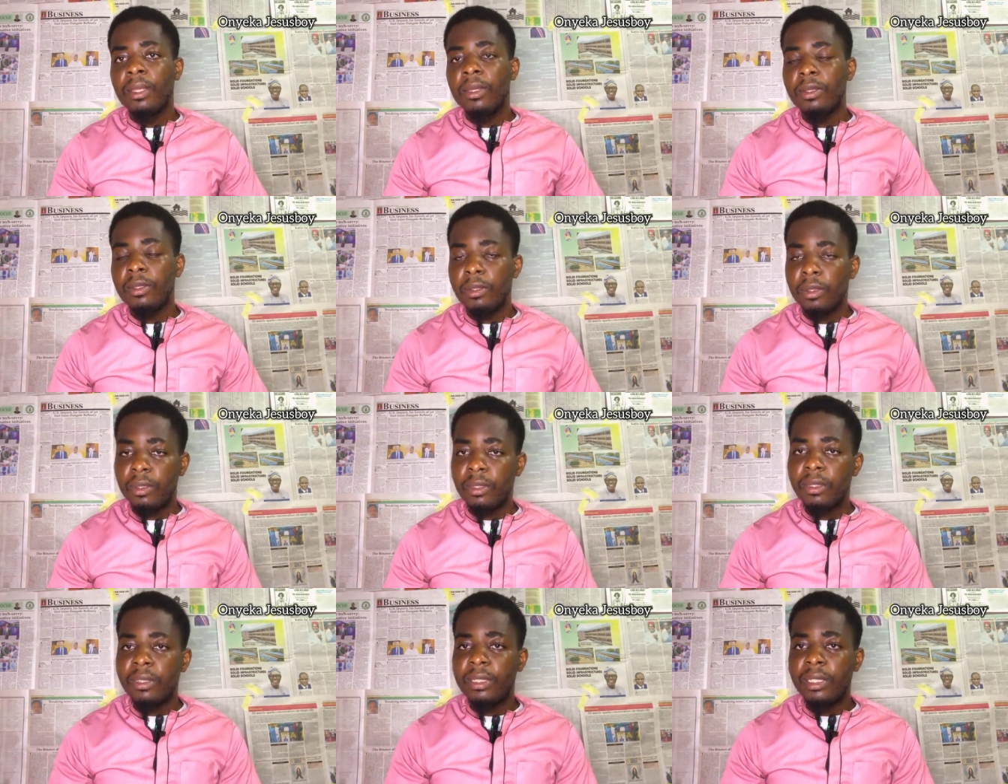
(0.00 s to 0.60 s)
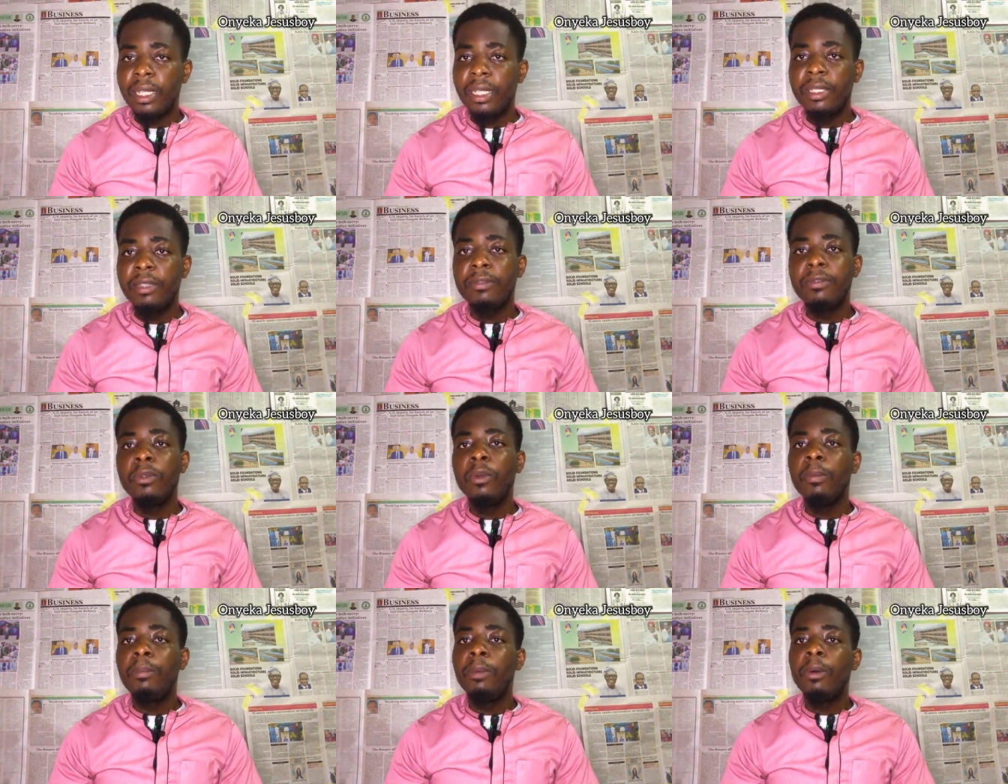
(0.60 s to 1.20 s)
You understand? If
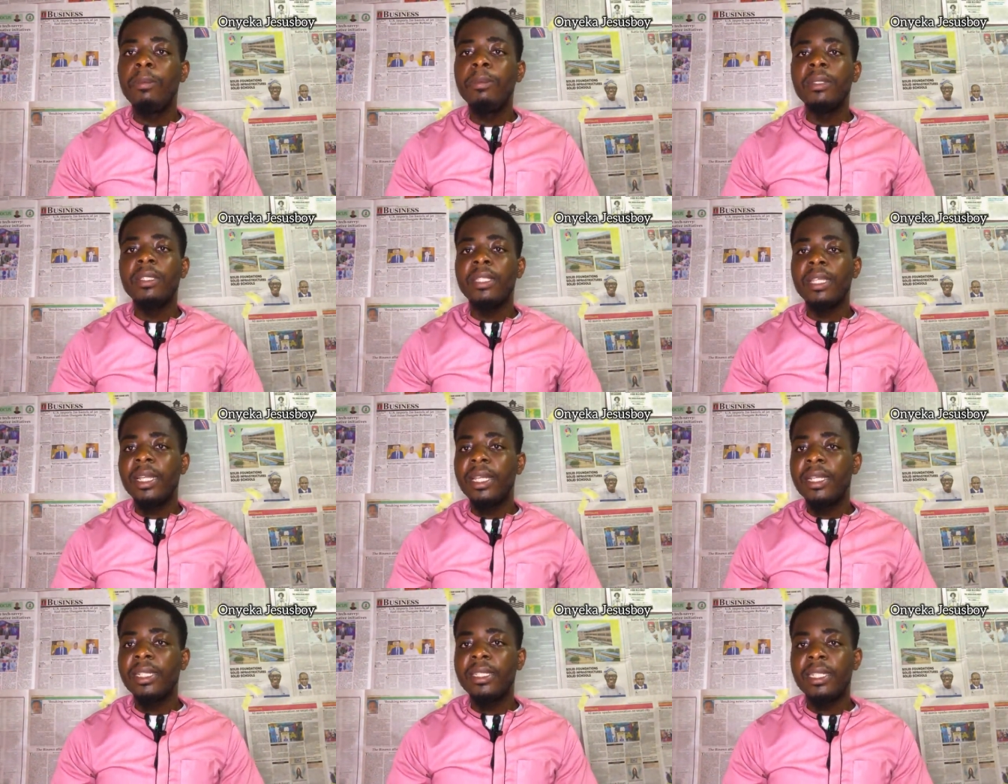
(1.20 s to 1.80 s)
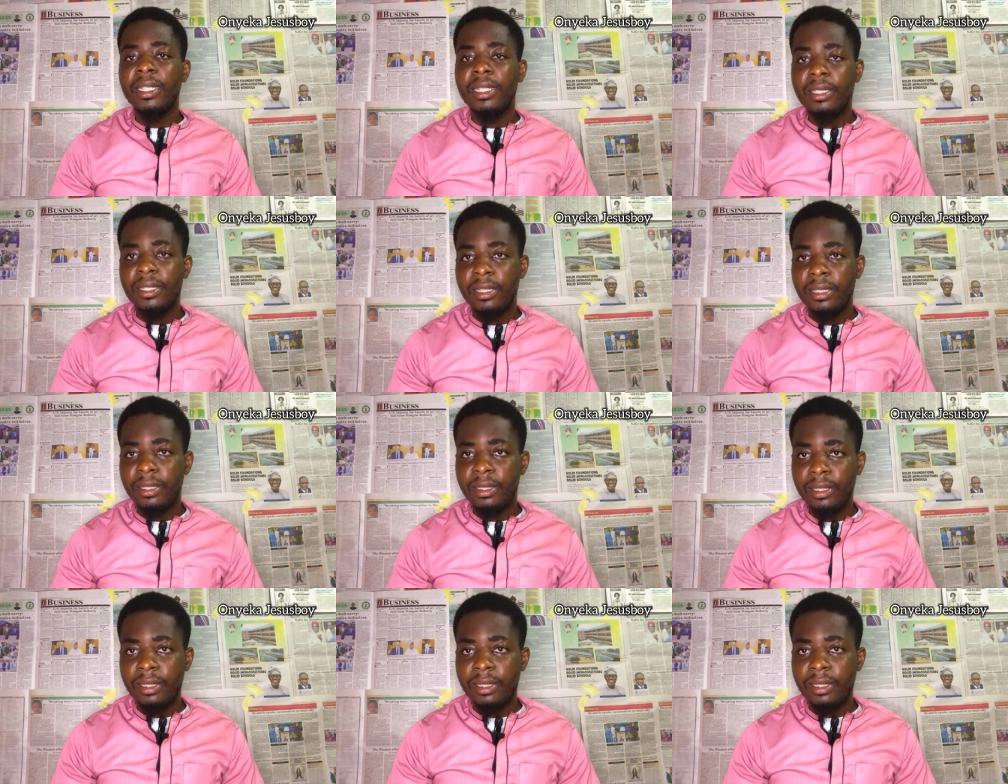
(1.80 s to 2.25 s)
no pope is elected.